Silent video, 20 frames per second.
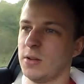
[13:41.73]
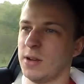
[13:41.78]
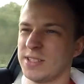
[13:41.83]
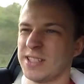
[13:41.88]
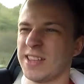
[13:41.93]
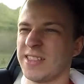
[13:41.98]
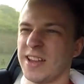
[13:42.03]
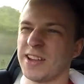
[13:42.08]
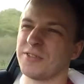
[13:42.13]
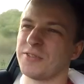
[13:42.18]
I
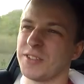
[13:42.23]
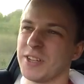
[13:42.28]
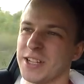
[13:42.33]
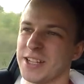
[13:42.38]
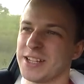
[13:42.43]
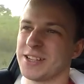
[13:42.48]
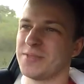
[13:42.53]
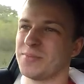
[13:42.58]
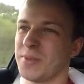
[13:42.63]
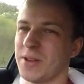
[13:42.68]
say
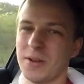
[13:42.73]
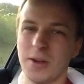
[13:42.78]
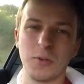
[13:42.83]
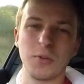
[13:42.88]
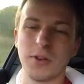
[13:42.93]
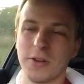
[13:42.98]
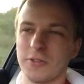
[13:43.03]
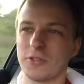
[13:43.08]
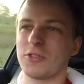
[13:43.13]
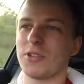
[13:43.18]
thankfully, maybe I
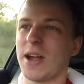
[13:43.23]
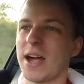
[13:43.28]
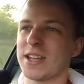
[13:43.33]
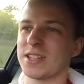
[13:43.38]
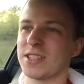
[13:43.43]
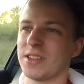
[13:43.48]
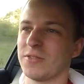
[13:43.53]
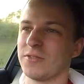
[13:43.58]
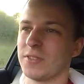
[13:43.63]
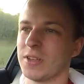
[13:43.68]
wouldn't have
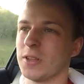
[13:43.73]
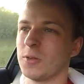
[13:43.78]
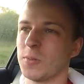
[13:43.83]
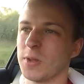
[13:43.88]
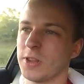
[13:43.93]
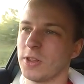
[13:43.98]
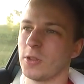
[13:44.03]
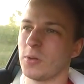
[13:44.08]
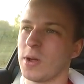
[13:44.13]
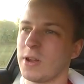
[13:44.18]
crashed if it had
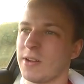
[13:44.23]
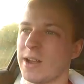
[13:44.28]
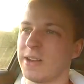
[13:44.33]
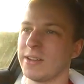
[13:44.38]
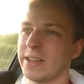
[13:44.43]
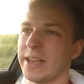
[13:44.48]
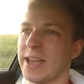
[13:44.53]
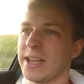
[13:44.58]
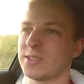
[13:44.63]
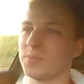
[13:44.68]
been the other way around, I guess,